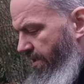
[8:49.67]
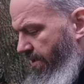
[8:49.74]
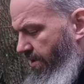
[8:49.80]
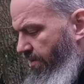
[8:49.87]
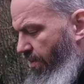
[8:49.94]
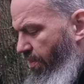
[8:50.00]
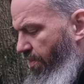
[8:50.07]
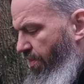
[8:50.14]

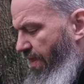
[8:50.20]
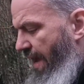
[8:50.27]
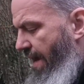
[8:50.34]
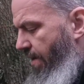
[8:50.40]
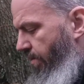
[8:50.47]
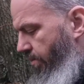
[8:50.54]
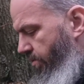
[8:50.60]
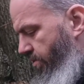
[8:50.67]
They've got
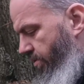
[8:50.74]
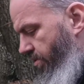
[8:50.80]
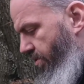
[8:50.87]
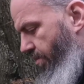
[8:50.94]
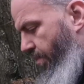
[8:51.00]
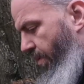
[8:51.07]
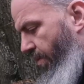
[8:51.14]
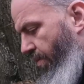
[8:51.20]

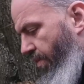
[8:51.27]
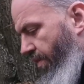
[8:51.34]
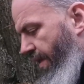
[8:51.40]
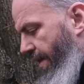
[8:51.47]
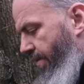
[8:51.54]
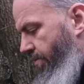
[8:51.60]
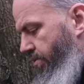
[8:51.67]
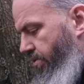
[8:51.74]
thousands upon
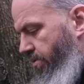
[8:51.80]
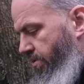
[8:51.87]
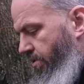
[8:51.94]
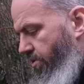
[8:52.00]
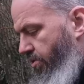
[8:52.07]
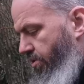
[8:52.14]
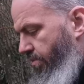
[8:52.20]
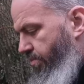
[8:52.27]
thousands
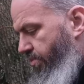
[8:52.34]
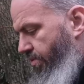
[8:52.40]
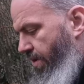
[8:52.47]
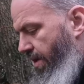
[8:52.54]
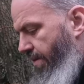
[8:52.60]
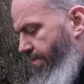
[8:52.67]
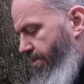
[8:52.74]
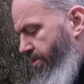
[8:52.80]
of
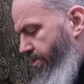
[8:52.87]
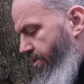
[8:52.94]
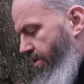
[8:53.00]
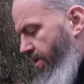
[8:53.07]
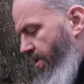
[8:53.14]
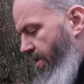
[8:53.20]
subscribers,